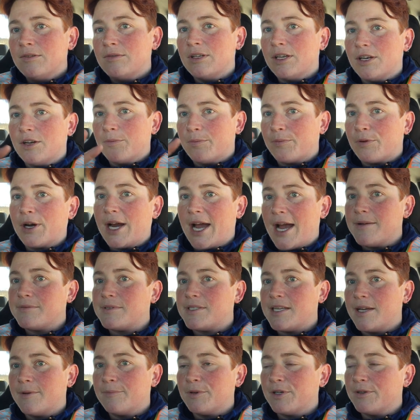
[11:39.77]
you know,
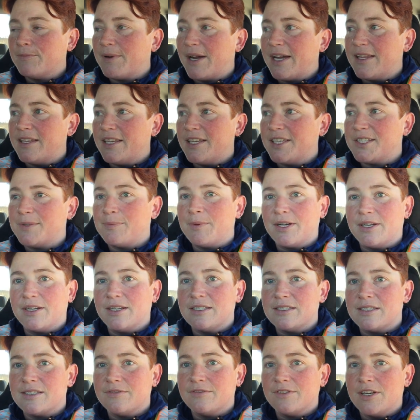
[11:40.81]
perhaps tempered by the
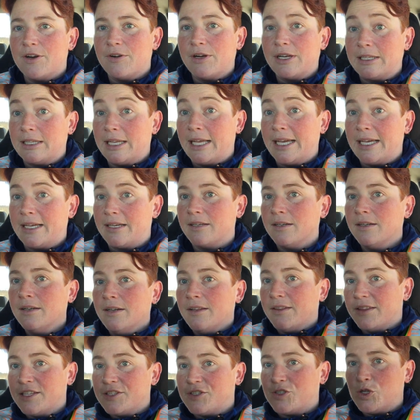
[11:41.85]
experience of knowing, like,
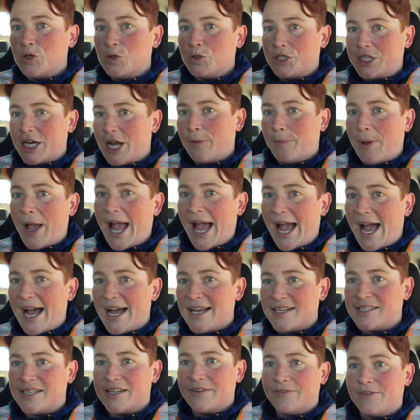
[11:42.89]
this too shall
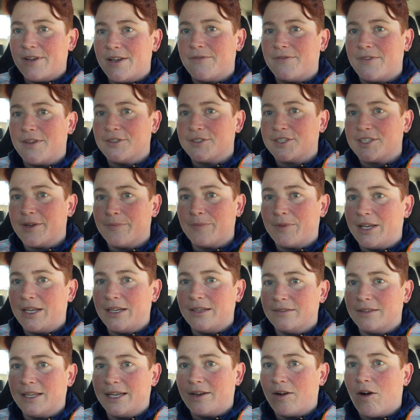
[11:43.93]
pass if there's
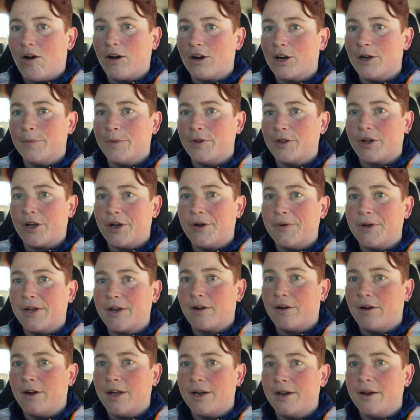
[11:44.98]
something, like, horrible
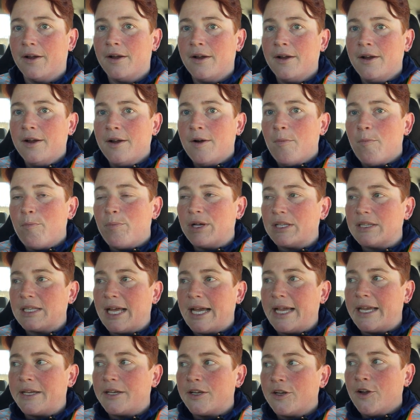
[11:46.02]
going on. But,
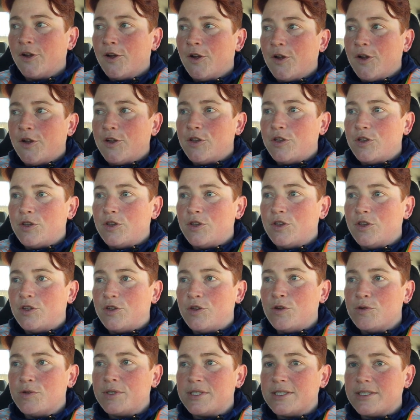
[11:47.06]
like,
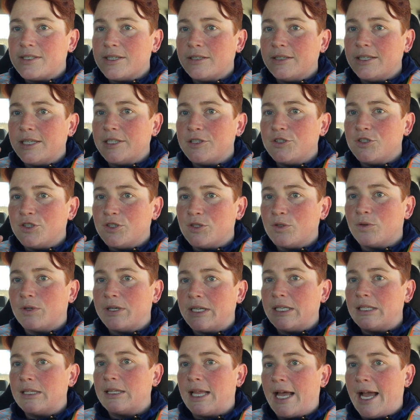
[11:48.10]
you still
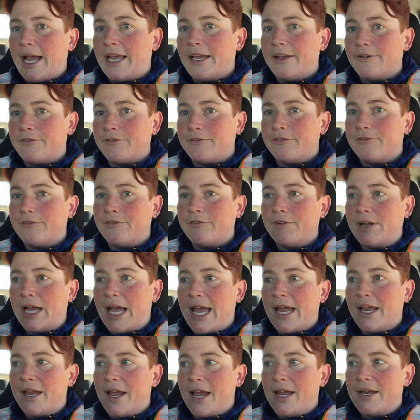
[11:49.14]
enjoy life,
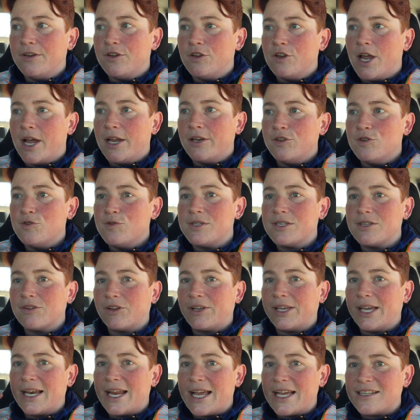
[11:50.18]
and you still
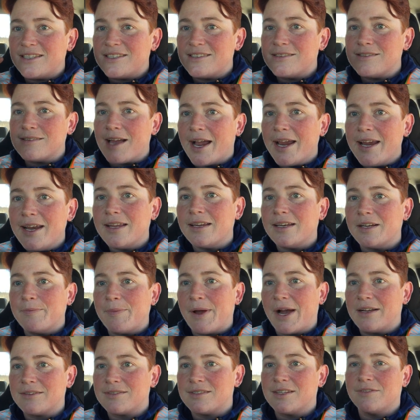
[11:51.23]
get excited
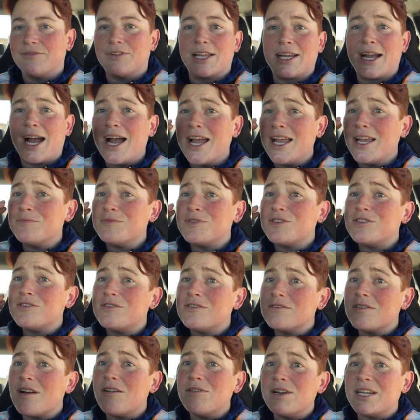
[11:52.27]
about stuff. Like, I am
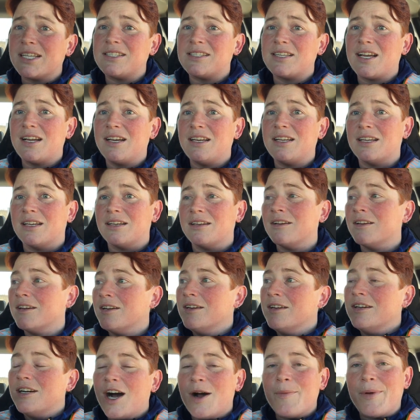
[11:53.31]
so excited
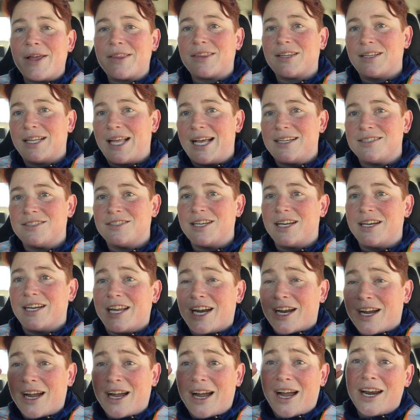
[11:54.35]
about The Last
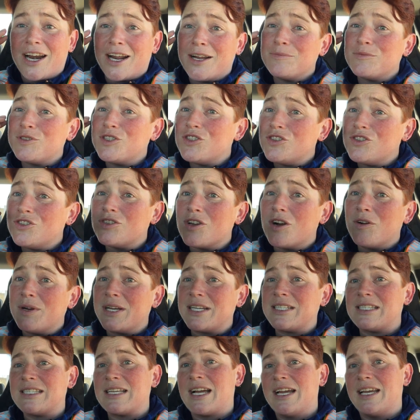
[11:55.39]
Jedi, and I'm so
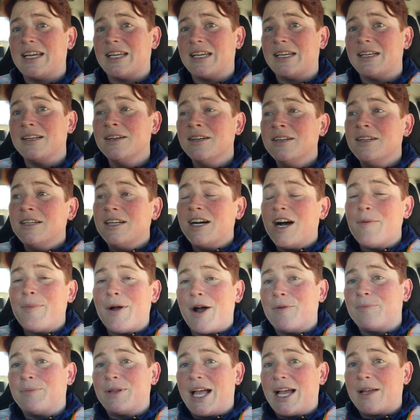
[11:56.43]
excited
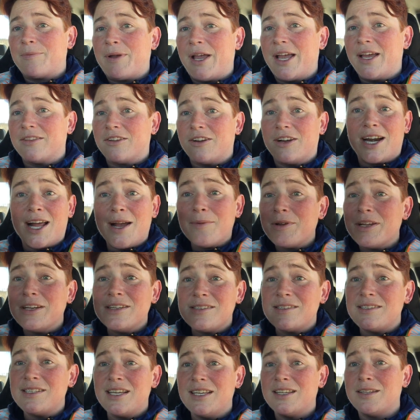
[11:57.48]
about Black Panther, and I'm
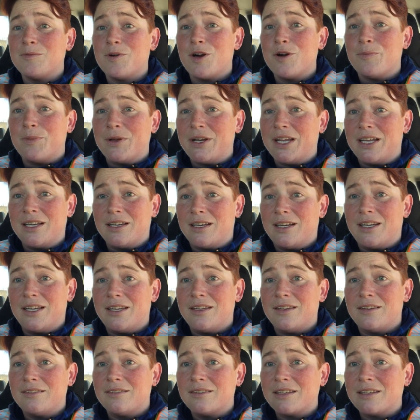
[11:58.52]
gonna see them opening night.